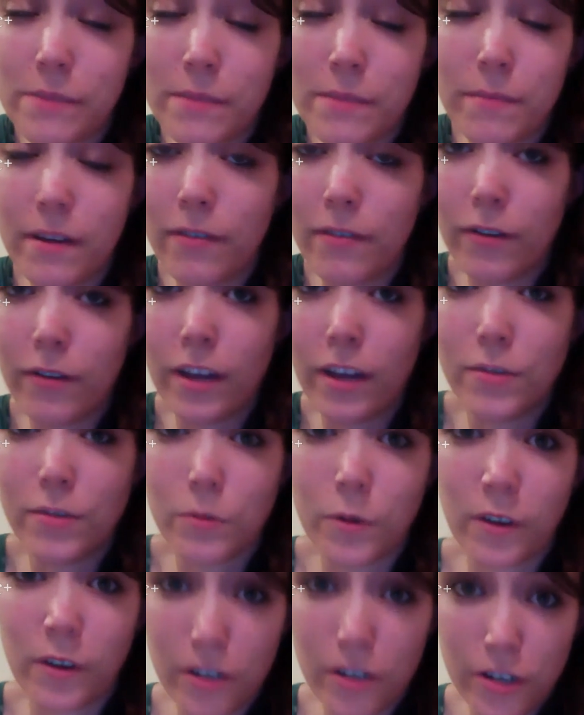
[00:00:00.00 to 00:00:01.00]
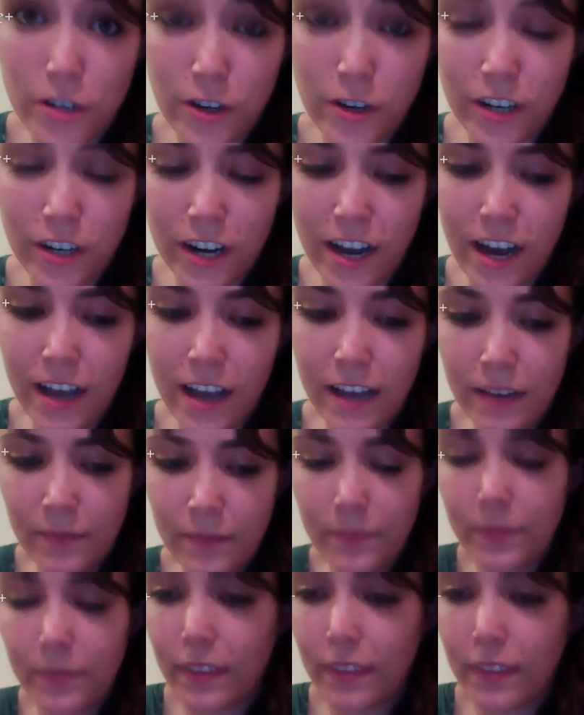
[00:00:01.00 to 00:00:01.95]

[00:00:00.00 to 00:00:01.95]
me and my friends, when we were in junior high.